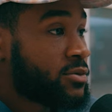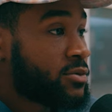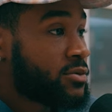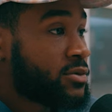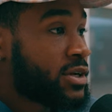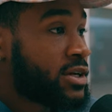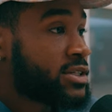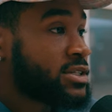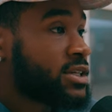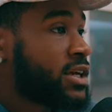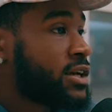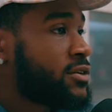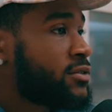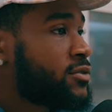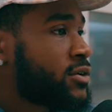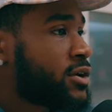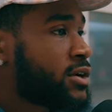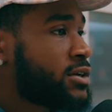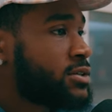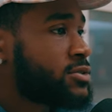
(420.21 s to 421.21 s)
when I was in eighth
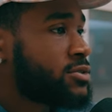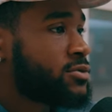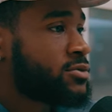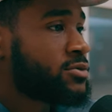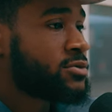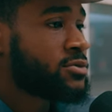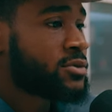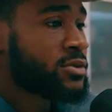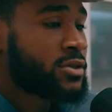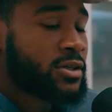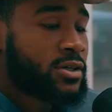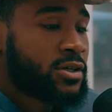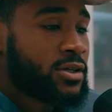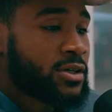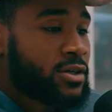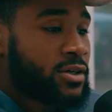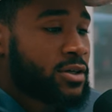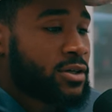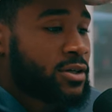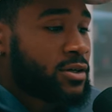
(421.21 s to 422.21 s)
grade, so
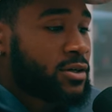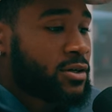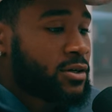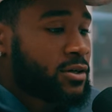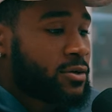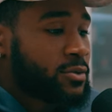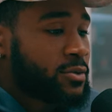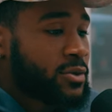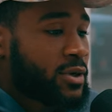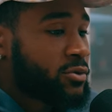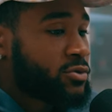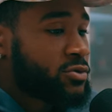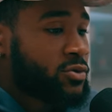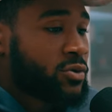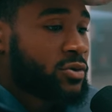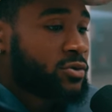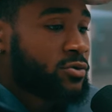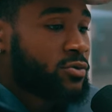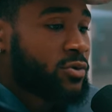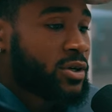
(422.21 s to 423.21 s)
Um, I was
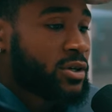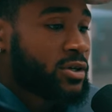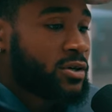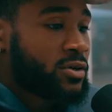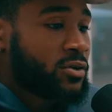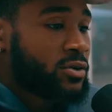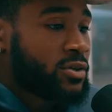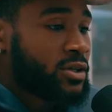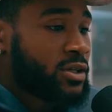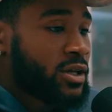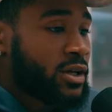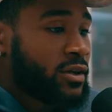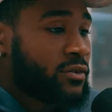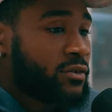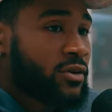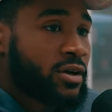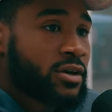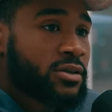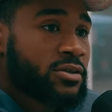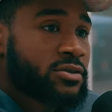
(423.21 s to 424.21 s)
only one of the only eighth
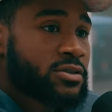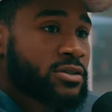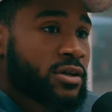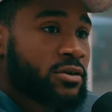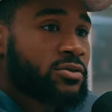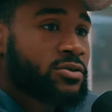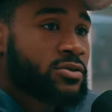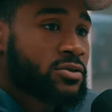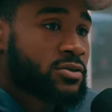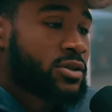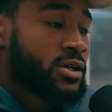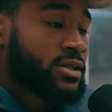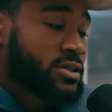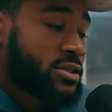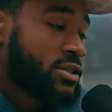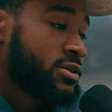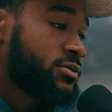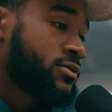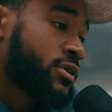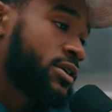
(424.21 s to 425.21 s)
graders that was on that
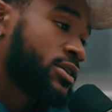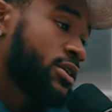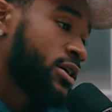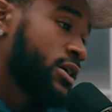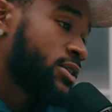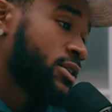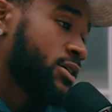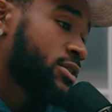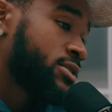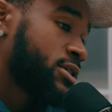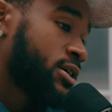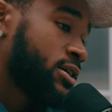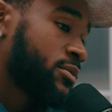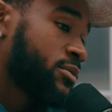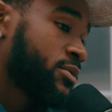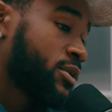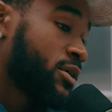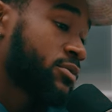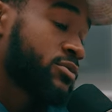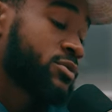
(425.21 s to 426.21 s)
team right at that time,
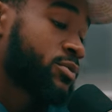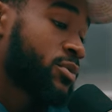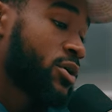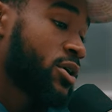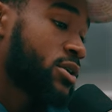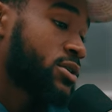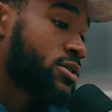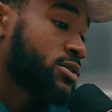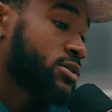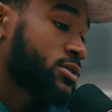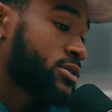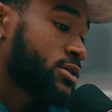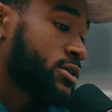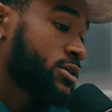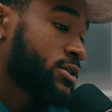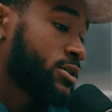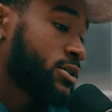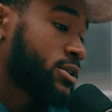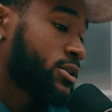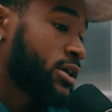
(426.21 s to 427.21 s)
and I was balling.
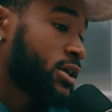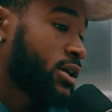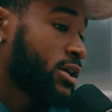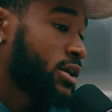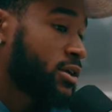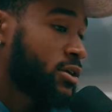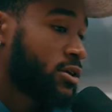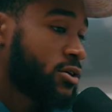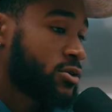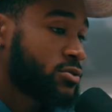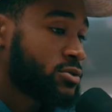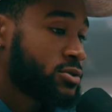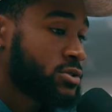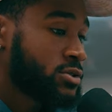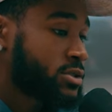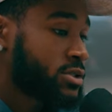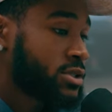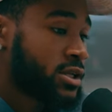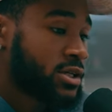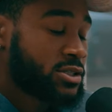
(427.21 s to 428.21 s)
And then the head coach
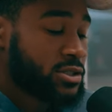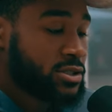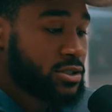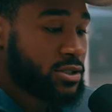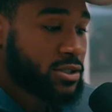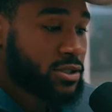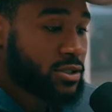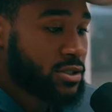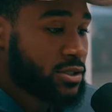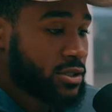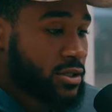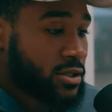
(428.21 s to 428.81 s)
next year,